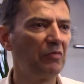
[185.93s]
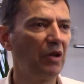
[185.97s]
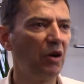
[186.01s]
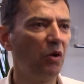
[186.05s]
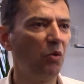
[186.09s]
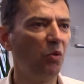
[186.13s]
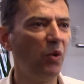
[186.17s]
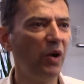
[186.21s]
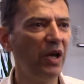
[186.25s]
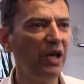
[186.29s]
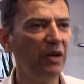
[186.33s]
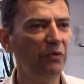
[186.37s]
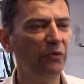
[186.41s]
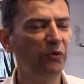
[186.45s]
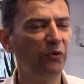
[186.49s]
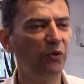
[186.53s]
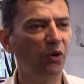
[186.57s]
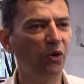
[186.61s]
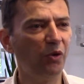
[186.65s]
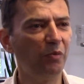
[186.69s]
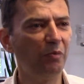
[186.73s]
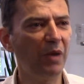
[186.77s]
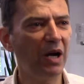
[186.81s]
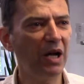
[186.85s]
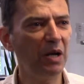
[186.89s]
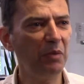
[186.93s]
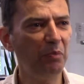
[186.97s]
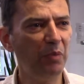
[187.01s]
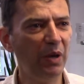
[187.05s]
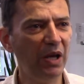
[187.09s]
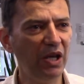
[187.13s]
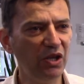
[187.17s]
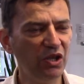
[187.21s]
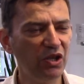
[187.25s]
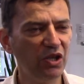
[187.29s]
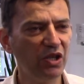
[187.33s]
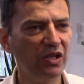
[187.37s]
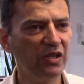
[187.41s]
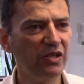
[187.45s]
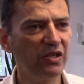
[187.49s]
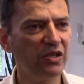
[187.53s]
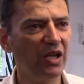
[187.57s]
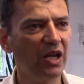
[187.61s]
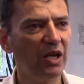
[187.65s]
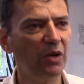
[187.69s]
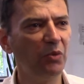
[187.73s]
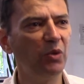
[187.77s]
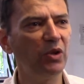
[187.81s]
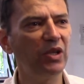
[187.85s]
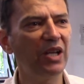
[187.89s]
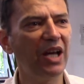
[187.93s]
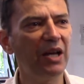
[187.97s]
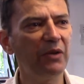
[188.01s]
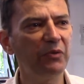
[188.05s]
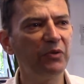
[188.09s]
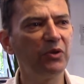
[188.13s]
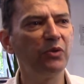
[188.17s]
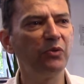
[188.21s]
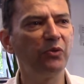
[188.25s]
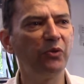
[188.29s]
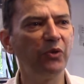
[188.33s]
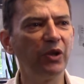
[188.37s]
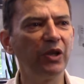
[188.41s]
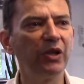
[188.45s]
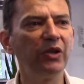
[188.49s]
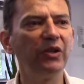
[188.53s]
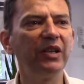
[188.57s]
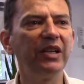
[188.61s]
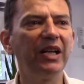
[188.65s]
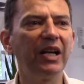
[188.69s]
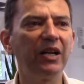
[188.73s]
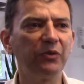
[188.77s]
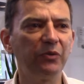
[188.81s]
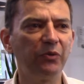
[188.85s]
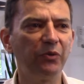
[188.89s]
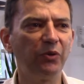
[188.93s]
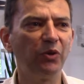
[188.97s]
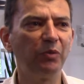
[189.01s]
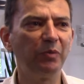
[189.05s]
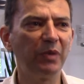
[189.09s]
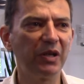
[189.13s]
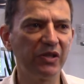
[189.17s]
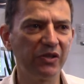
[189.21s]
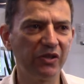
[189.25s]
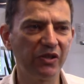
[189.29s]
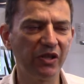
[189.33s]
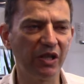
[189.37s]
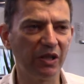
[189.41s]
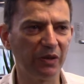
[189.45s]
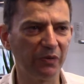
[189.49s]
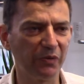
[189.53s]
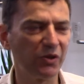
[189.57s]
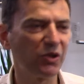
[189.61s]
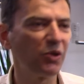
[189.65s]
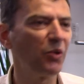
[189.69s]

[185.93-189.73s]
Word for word: a way for my patients, I would have to figure it out for myself.